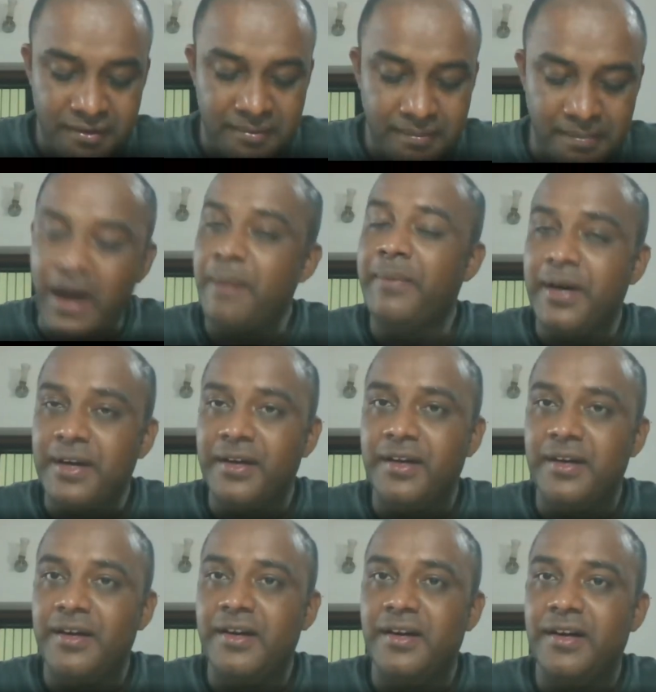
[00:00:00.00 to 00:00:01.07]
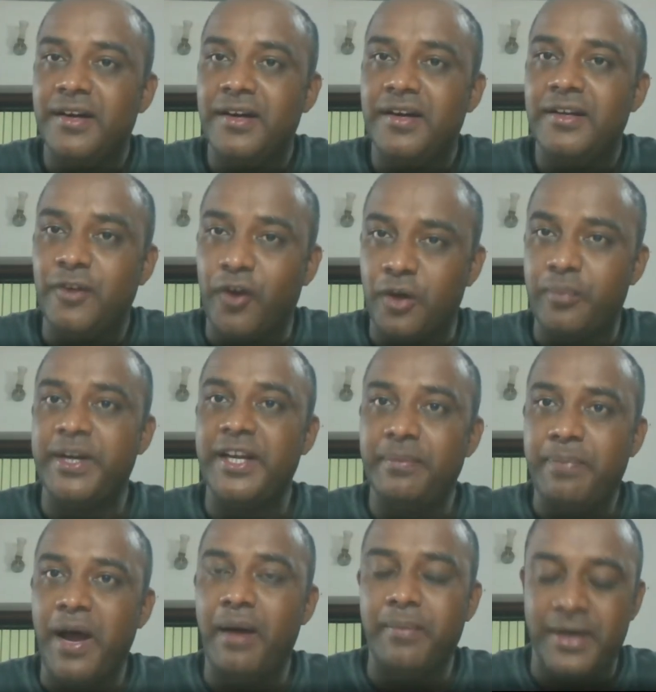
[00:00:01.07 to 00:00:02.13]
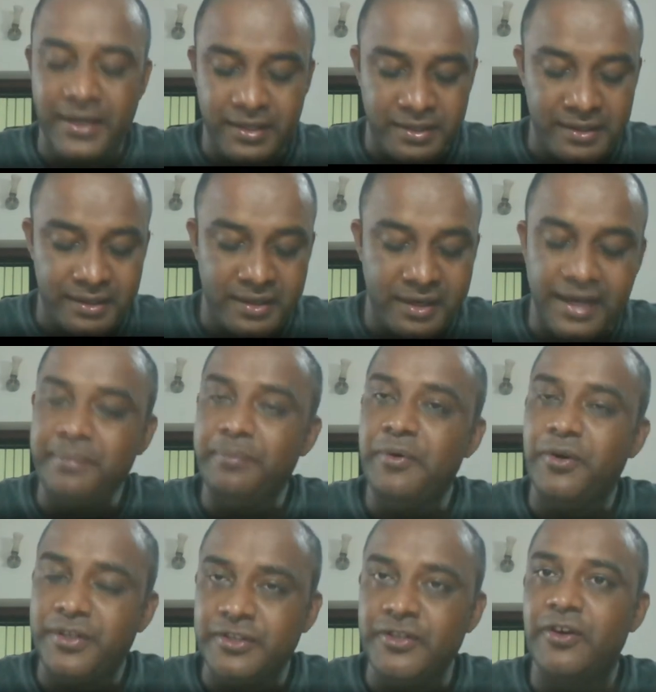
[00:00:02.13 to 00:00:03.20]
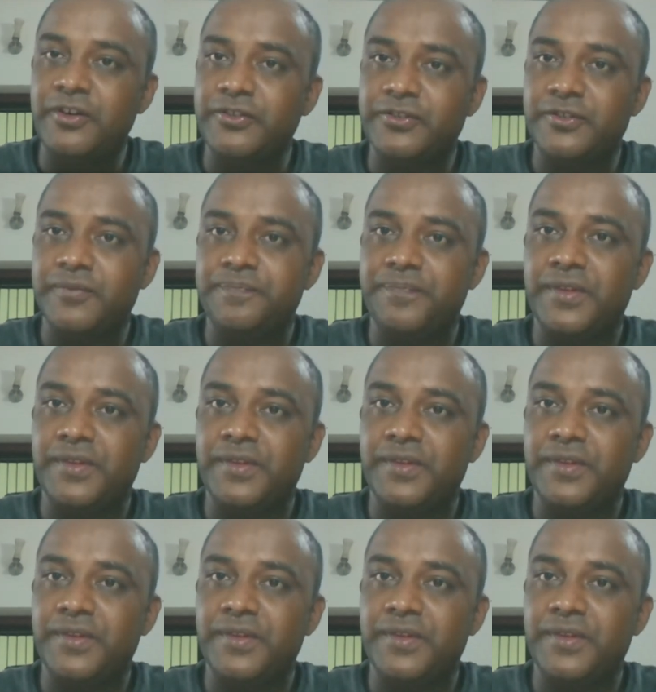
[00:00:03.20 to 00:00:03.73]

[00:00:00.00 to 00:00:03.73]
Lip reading: Norman D. Palmer and Morris Jones